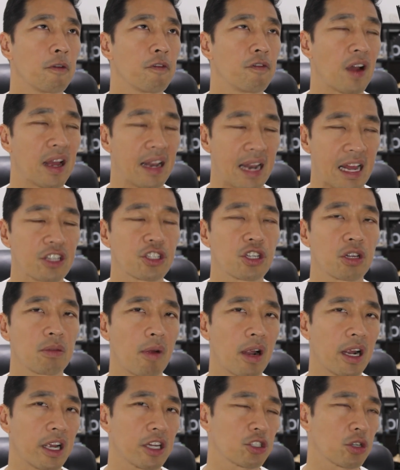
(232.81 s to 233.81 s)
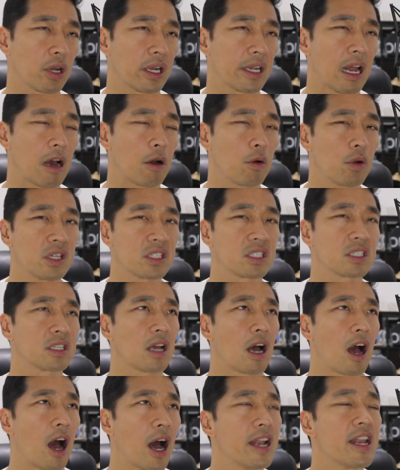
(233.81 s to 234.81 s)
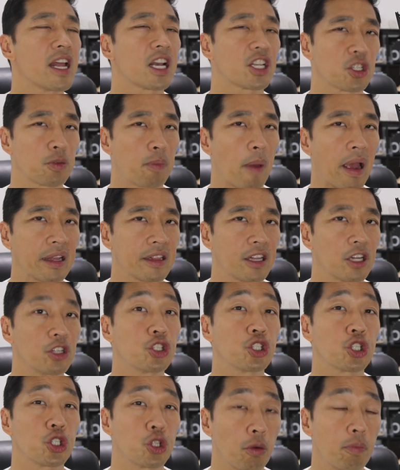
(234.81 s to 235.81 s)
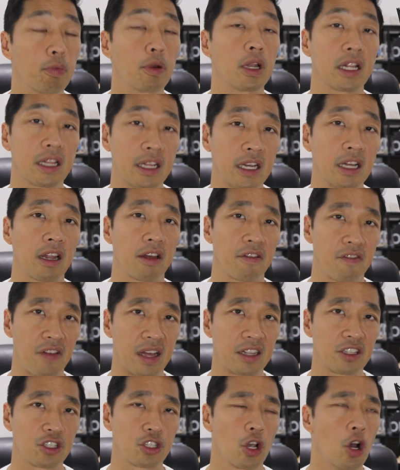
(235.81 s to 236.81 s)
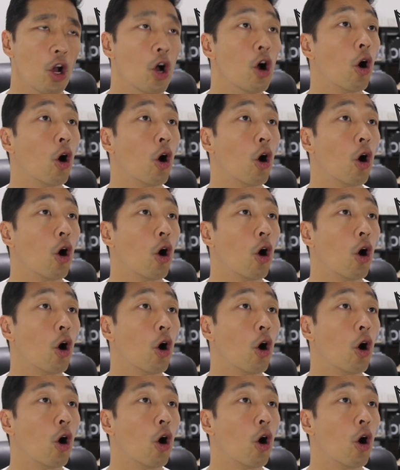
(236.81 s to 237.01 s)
financial markets right now is unexpected geopolitical events